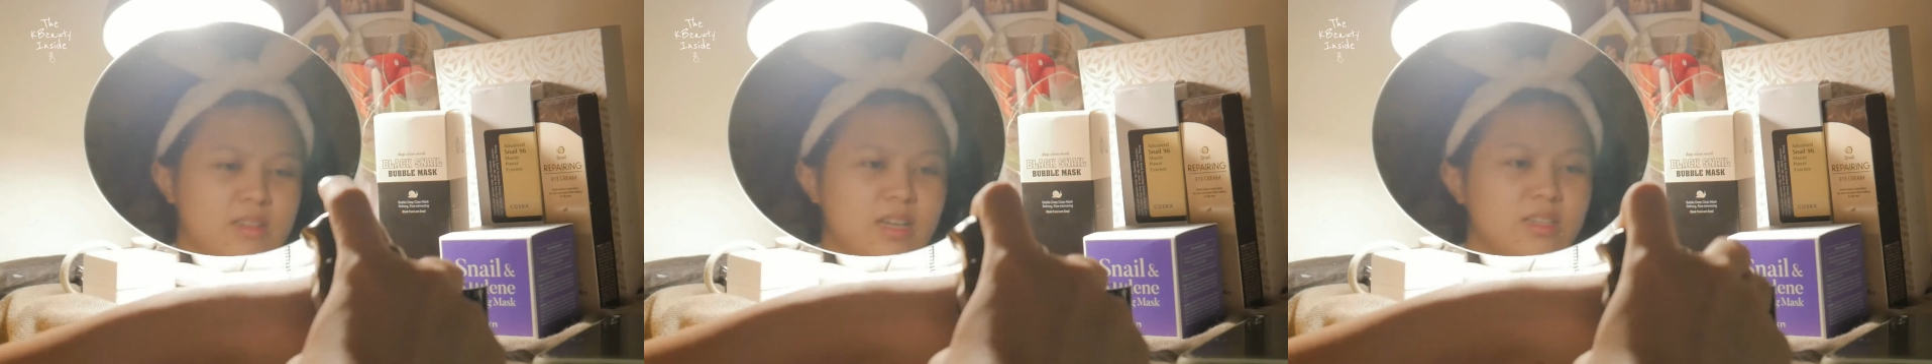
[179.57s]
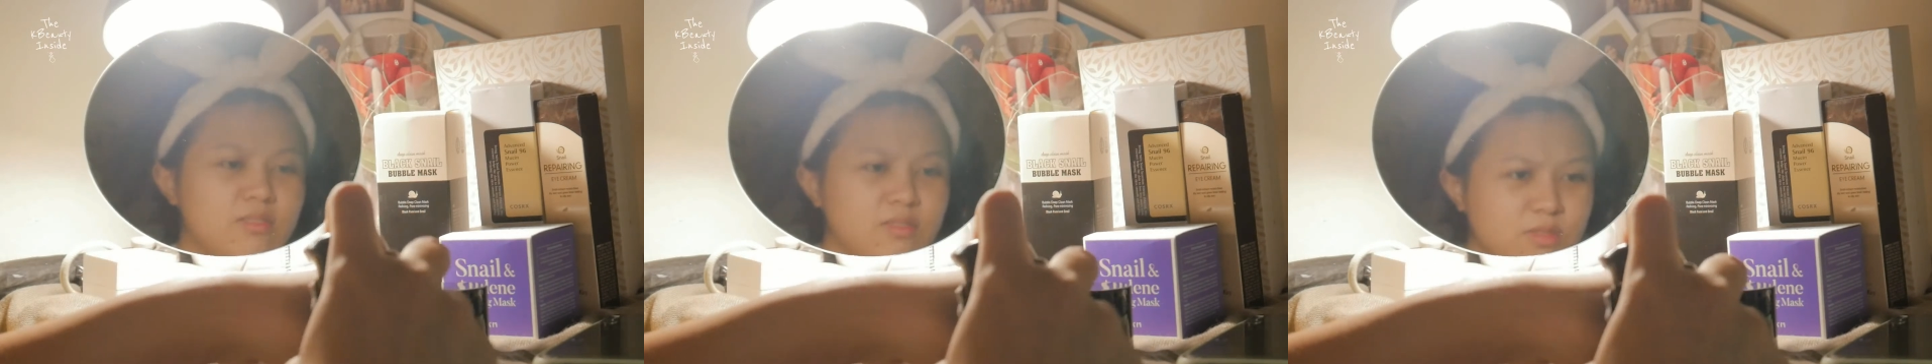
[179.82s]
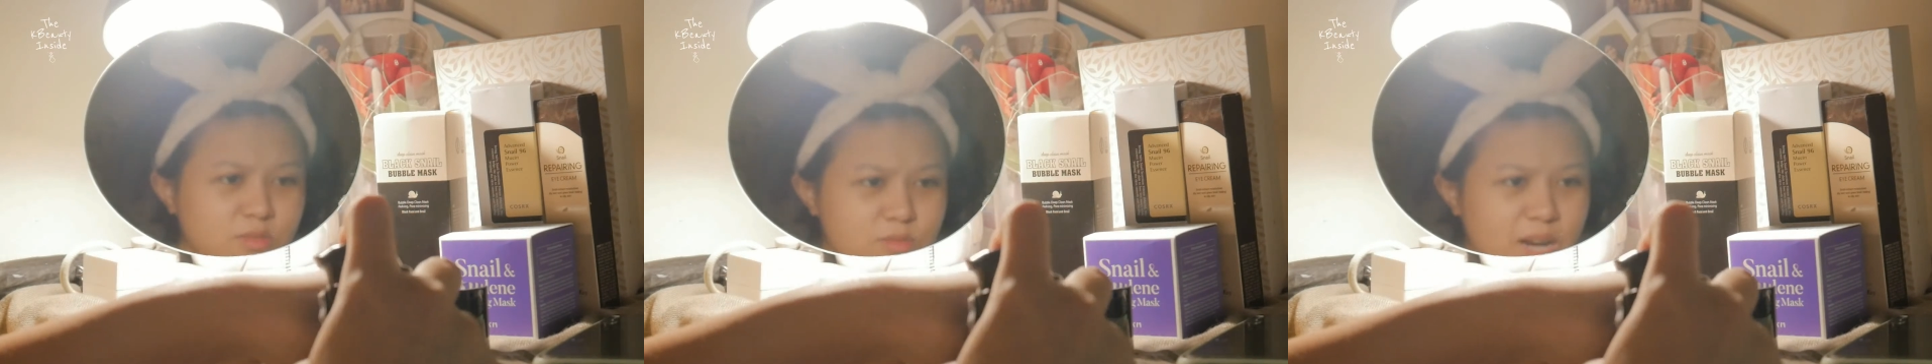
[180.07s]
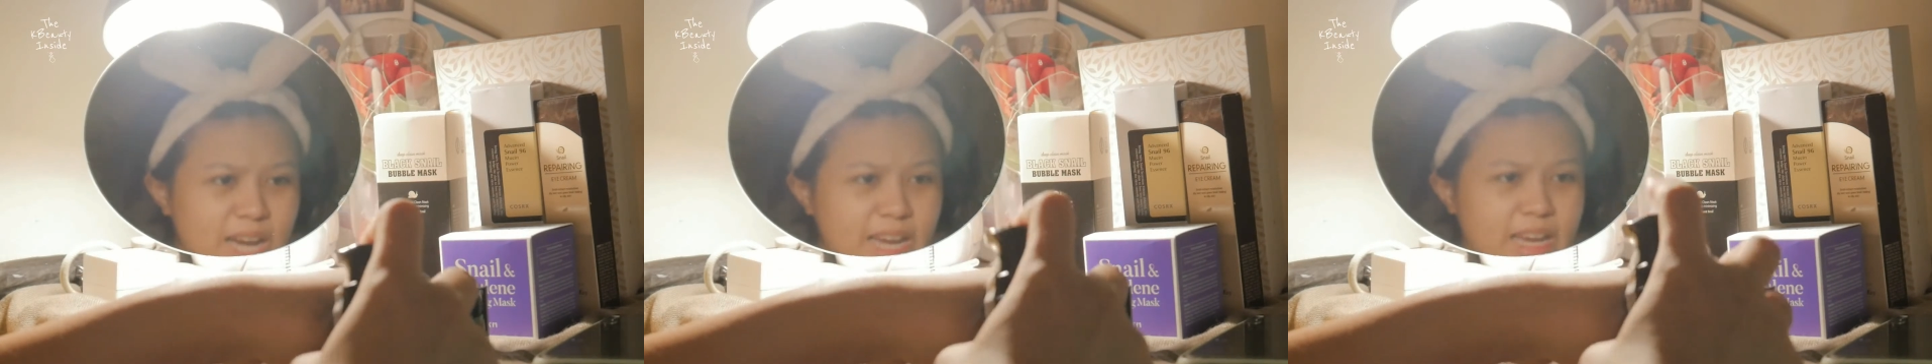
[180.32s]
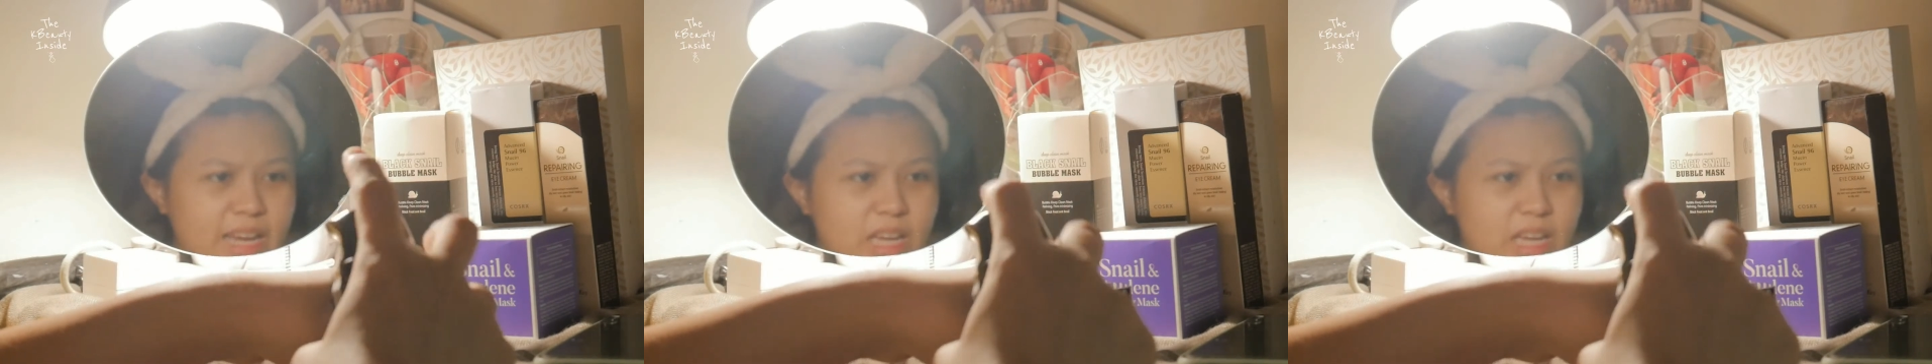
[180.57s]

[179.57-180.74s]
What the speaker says: I don't know why.